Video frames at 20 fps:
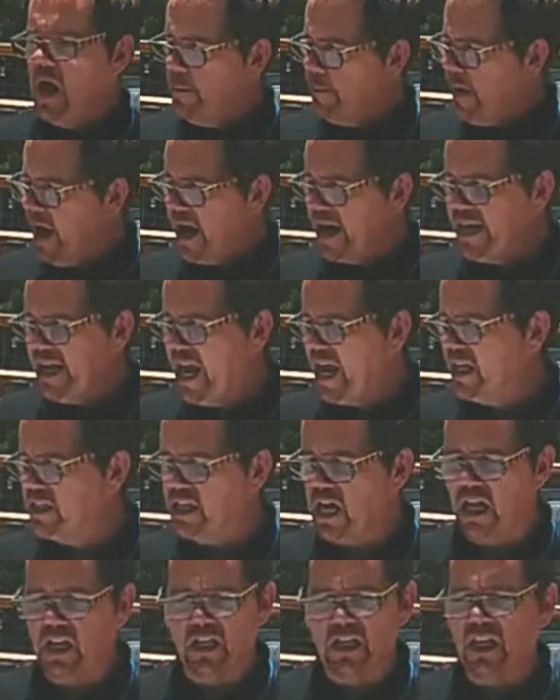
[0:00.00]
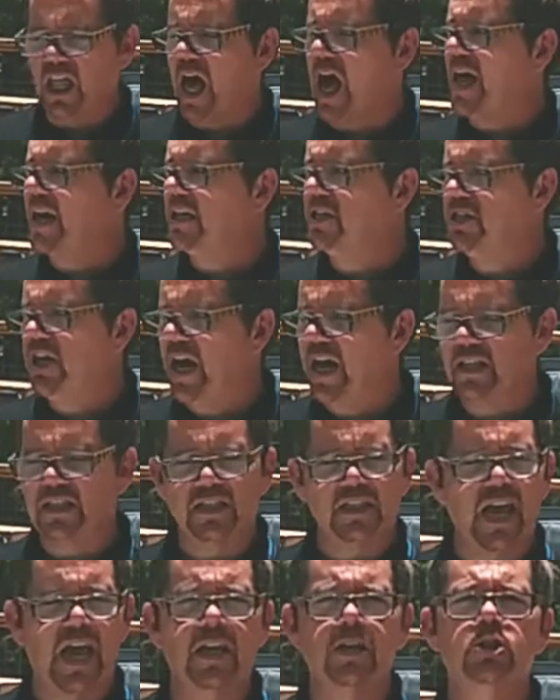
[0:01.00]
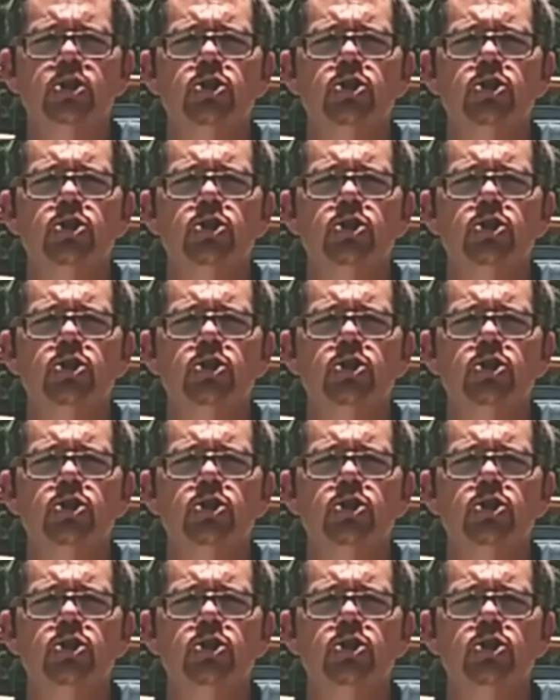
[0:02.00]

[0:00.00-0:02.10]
Mine has a lot of jets and